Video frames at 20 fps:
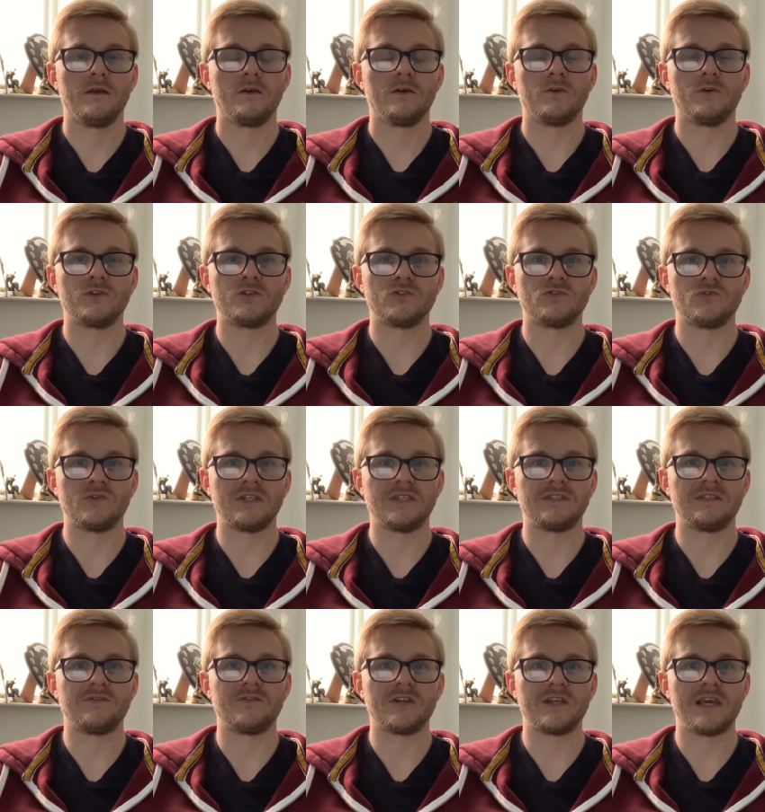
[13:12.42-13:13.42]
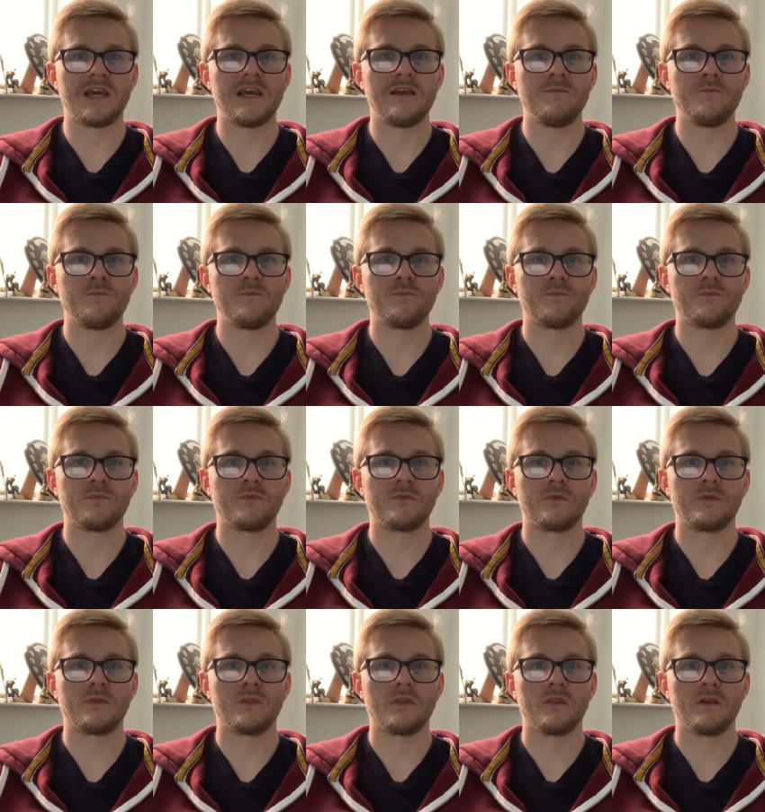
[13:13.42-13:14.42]
Question 27 again.
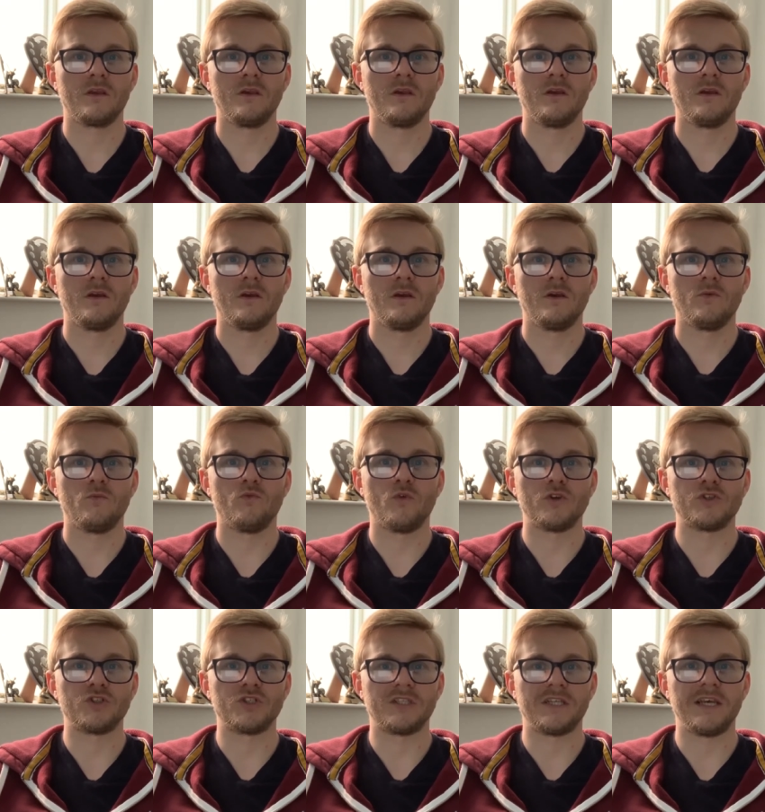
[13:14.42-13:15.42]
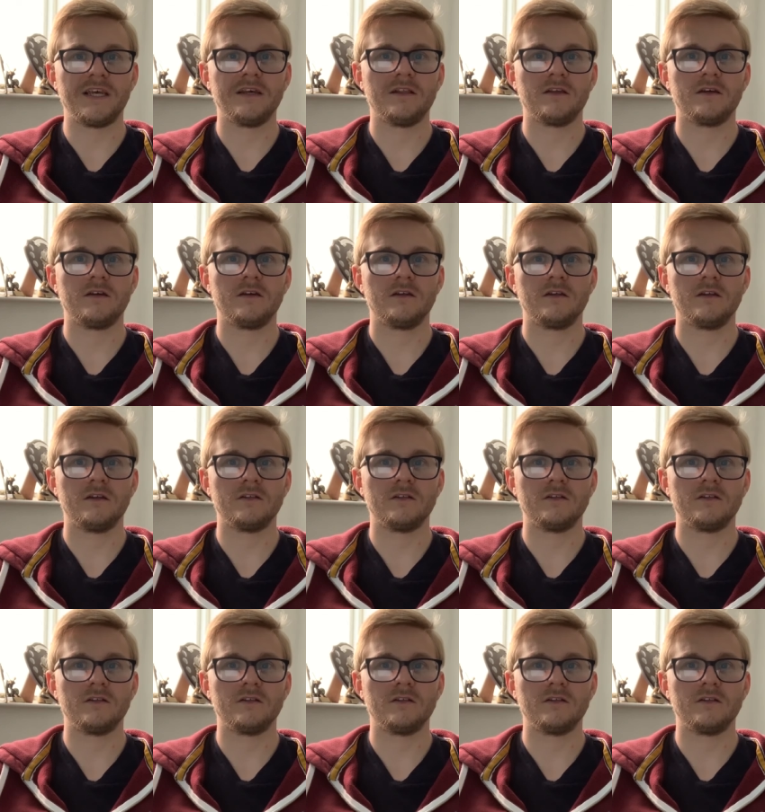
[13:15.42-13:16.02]
Roger Taylor